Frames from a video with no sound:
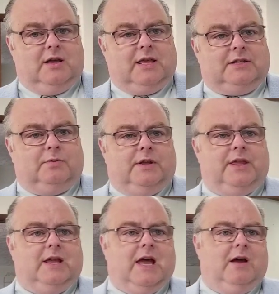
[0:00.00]
And that's one
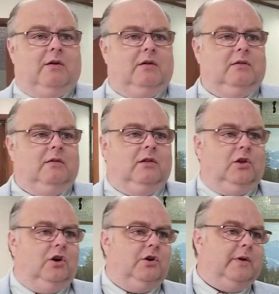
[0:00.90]
thing I
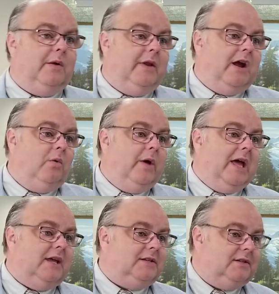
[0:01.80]
learned when I went out
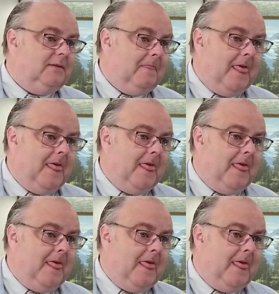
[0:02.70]
west.